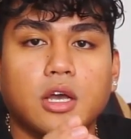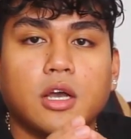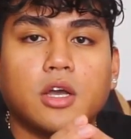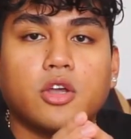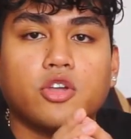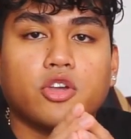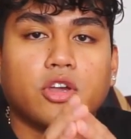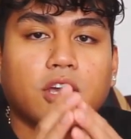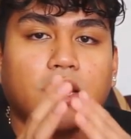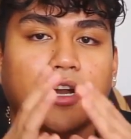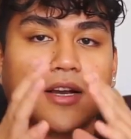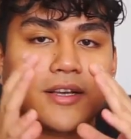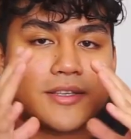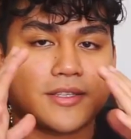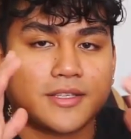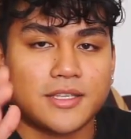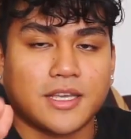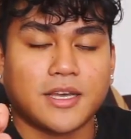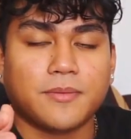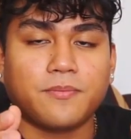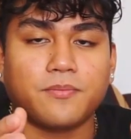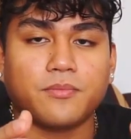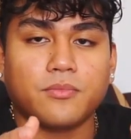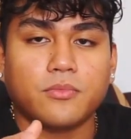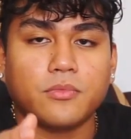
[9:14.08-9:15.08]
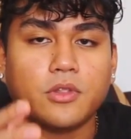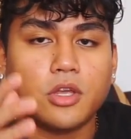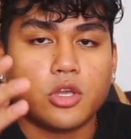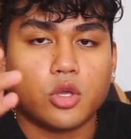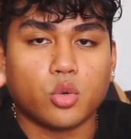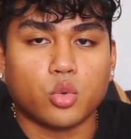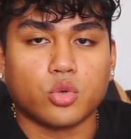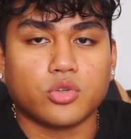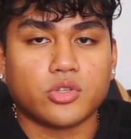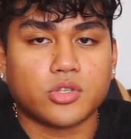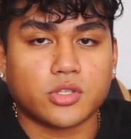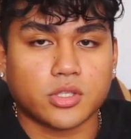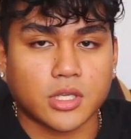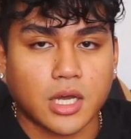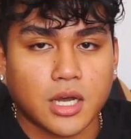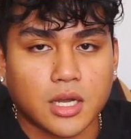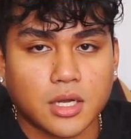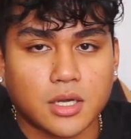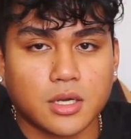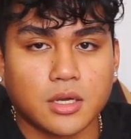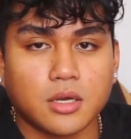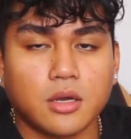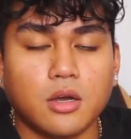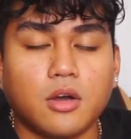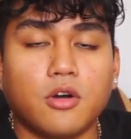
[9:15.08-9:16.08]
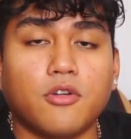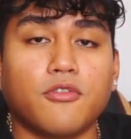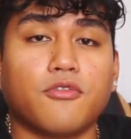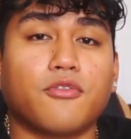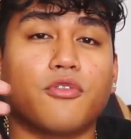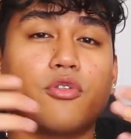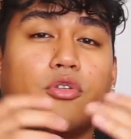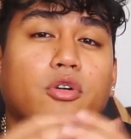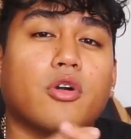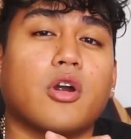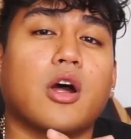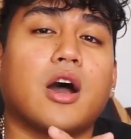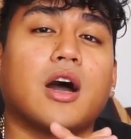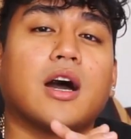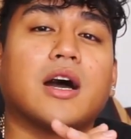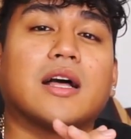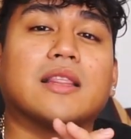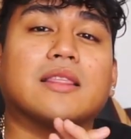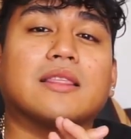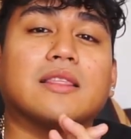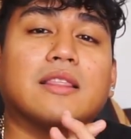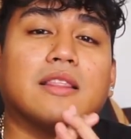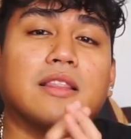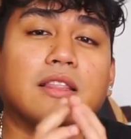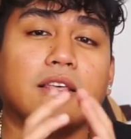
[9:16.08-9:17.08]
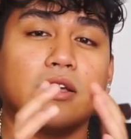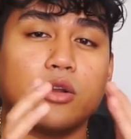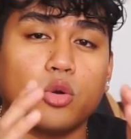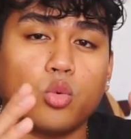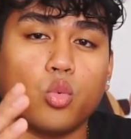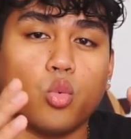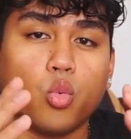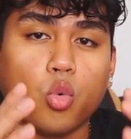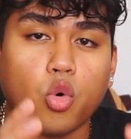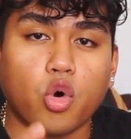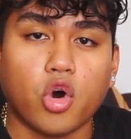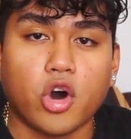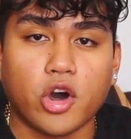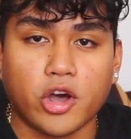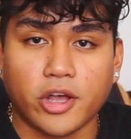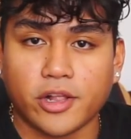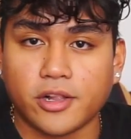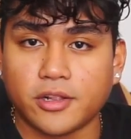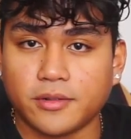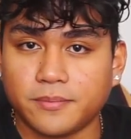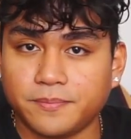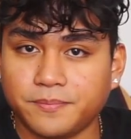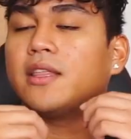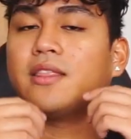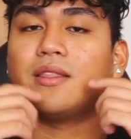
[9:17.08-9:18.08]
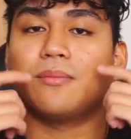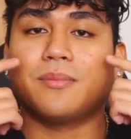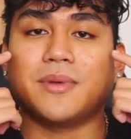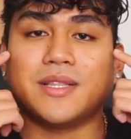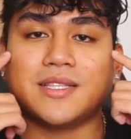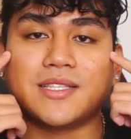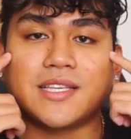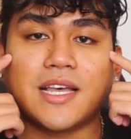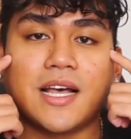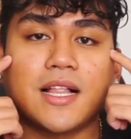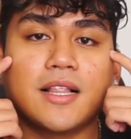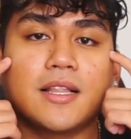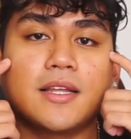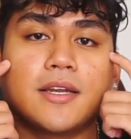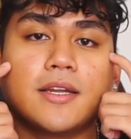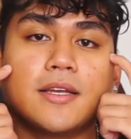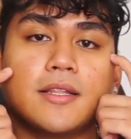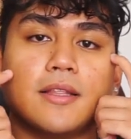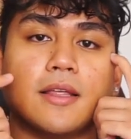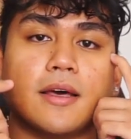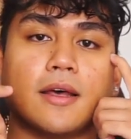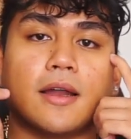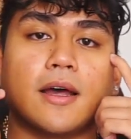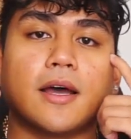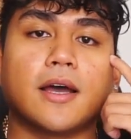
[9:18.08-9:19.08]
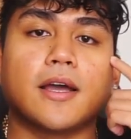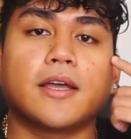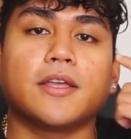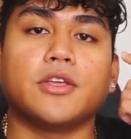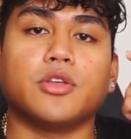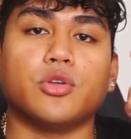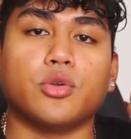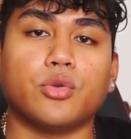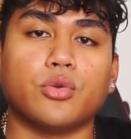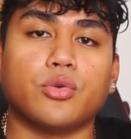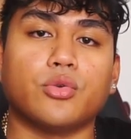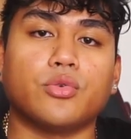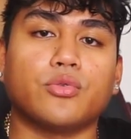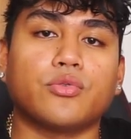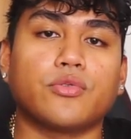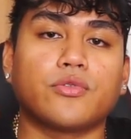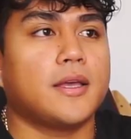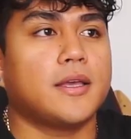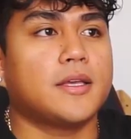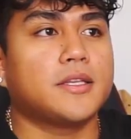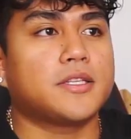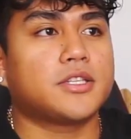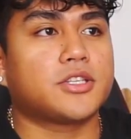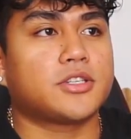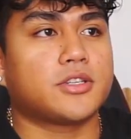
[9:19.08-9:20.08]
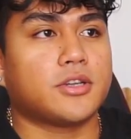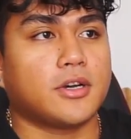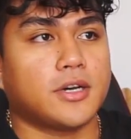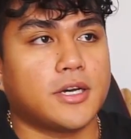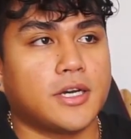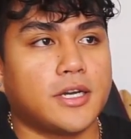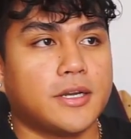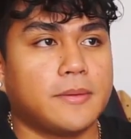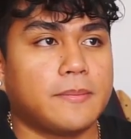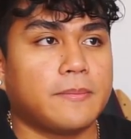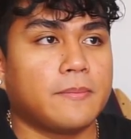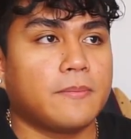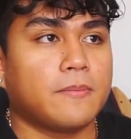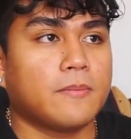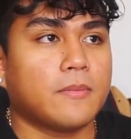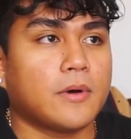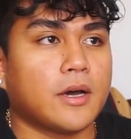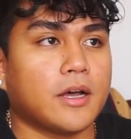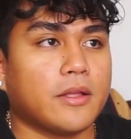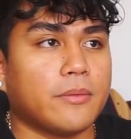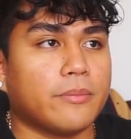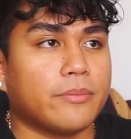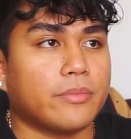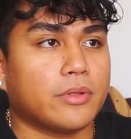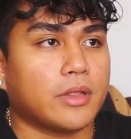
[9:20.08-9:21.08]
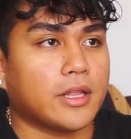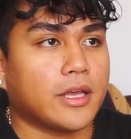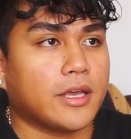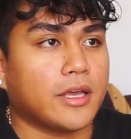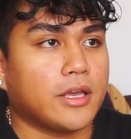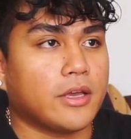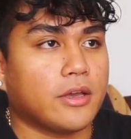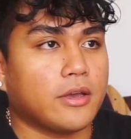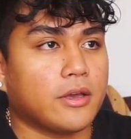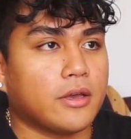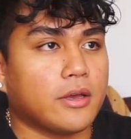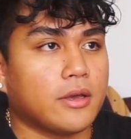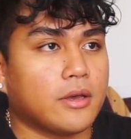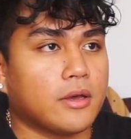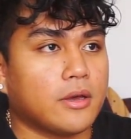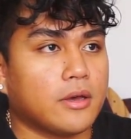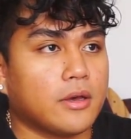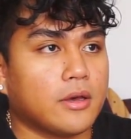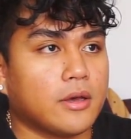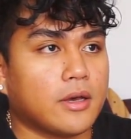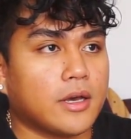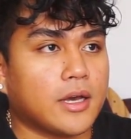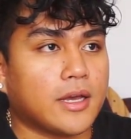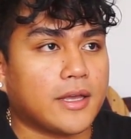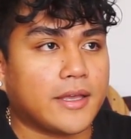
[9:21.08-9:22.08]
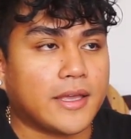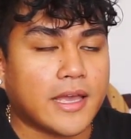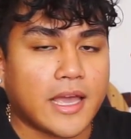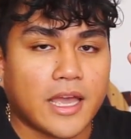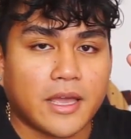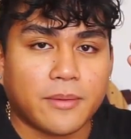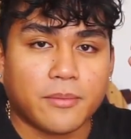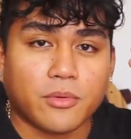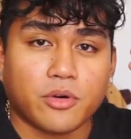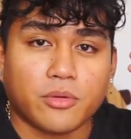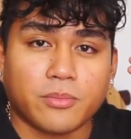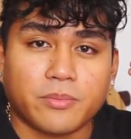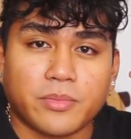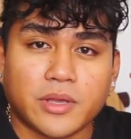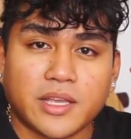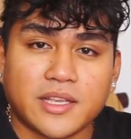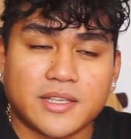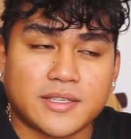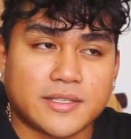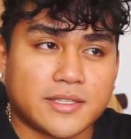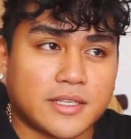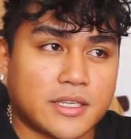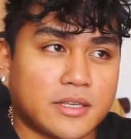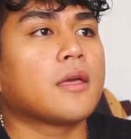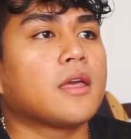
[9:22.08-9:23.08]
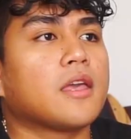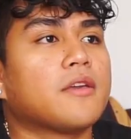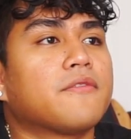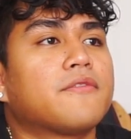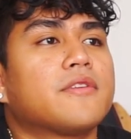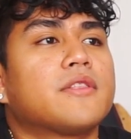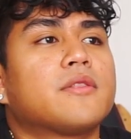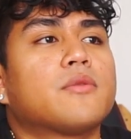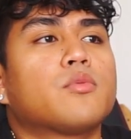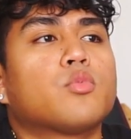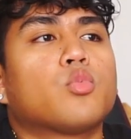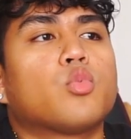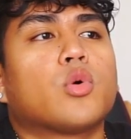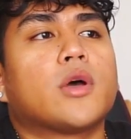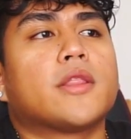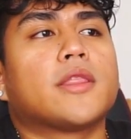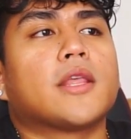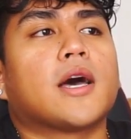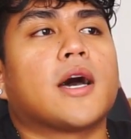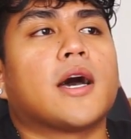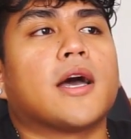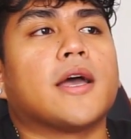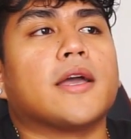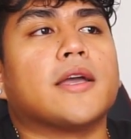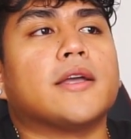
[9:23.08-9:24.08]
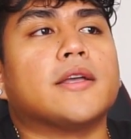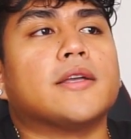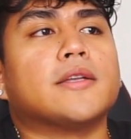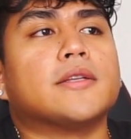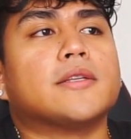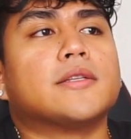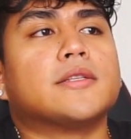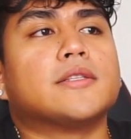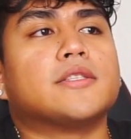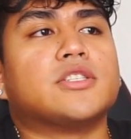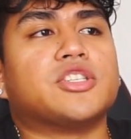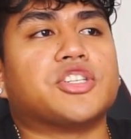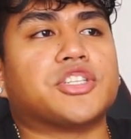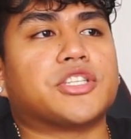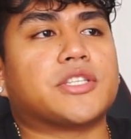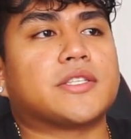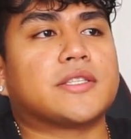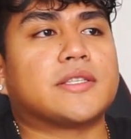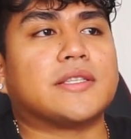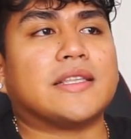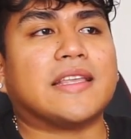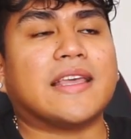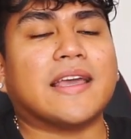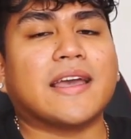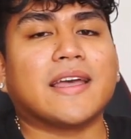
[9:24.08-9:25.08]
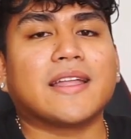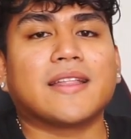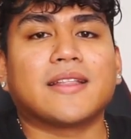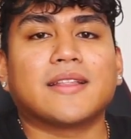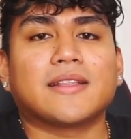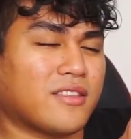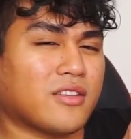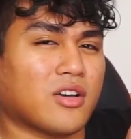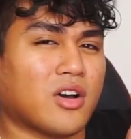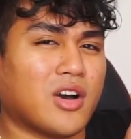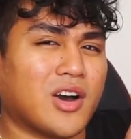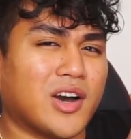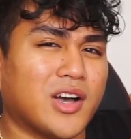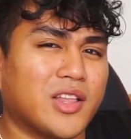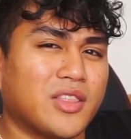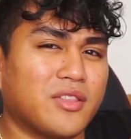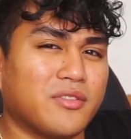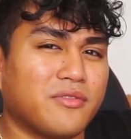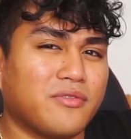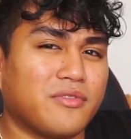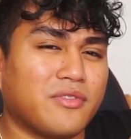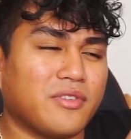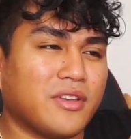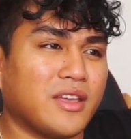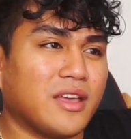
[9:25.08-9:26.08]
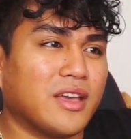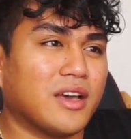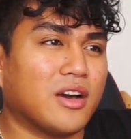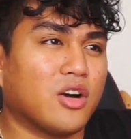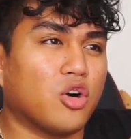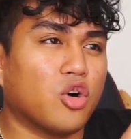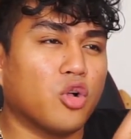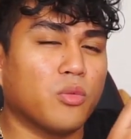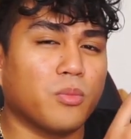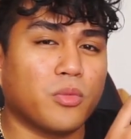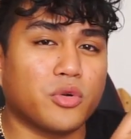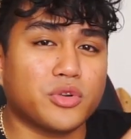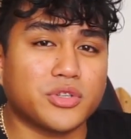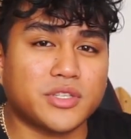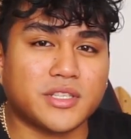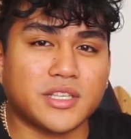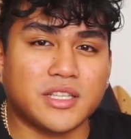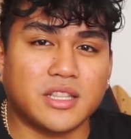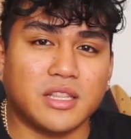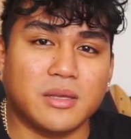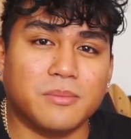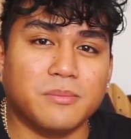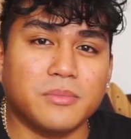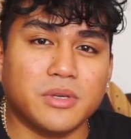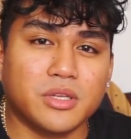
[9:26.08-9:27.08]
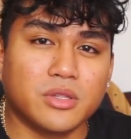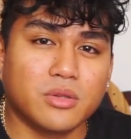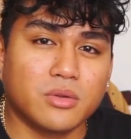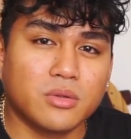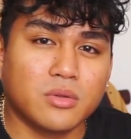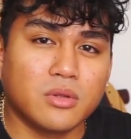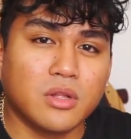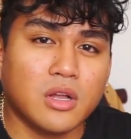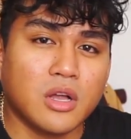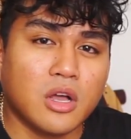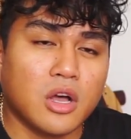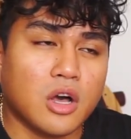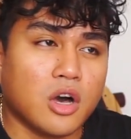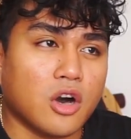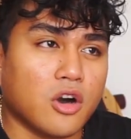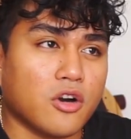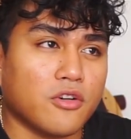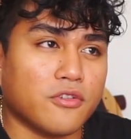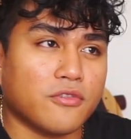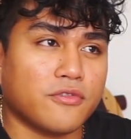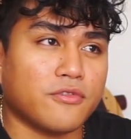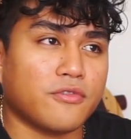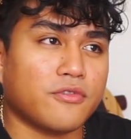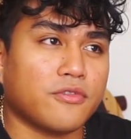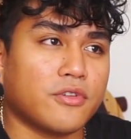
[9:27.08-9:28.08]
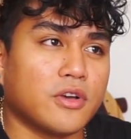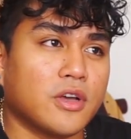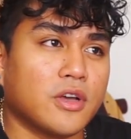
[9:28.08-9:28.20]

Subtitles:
You gotta accept that you will suck for a little while. And the mentality that I use each time I play a game on PC, even when I just get kind of almost in the middle of